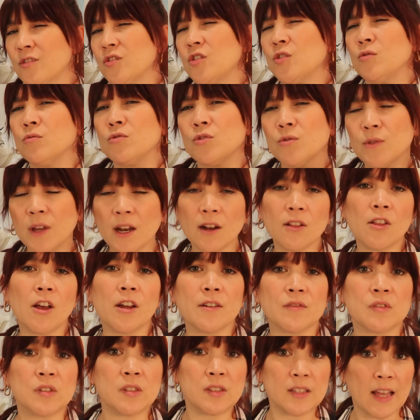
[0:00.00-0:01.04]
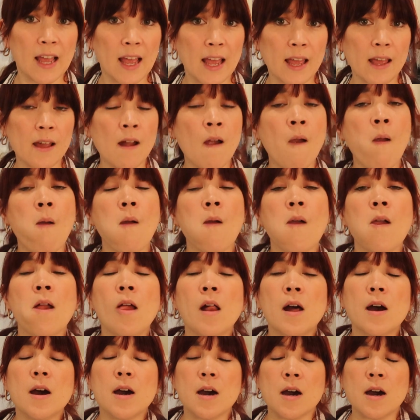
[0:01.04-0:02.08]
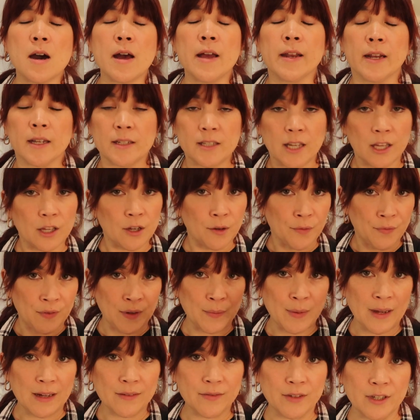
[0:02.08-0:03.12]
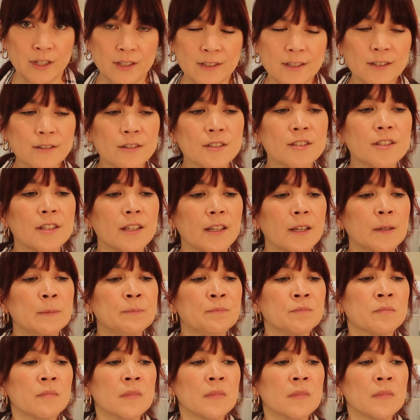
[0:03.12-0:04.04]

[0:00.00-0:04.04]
So you do get a lot of say, and I take your feedback very seriously.